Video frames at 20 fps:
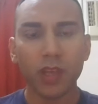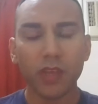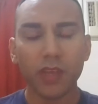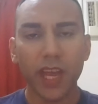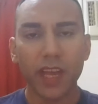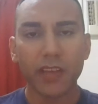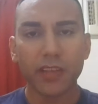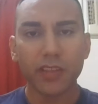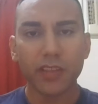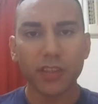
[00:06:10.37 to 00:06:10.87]

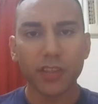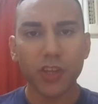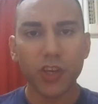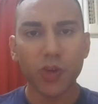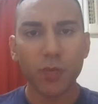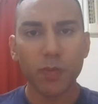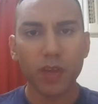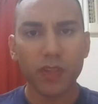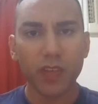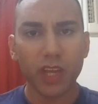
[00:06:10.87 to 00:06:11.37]
They're
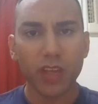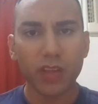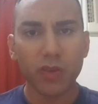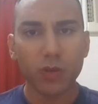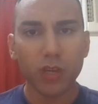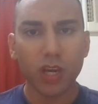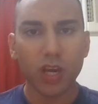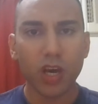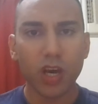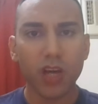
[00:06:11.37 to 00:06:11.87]
assuming that
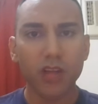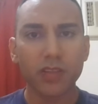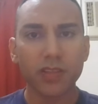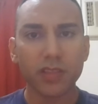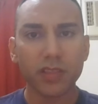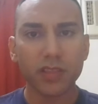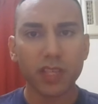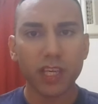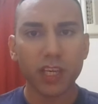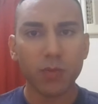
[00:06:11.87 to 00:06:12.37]
you can't
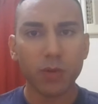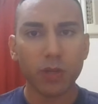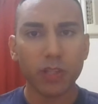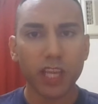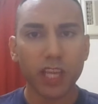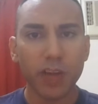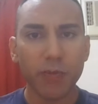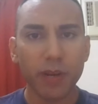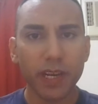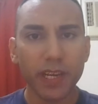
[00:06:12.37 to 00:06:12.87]
see what
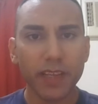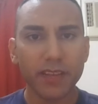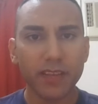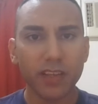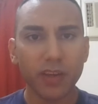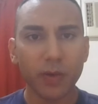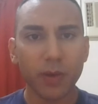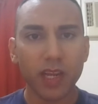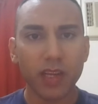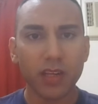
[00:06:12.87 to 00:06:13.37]
they're really
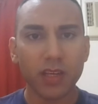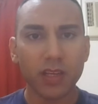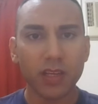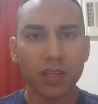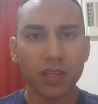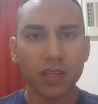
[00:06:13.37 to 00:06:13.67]
doing.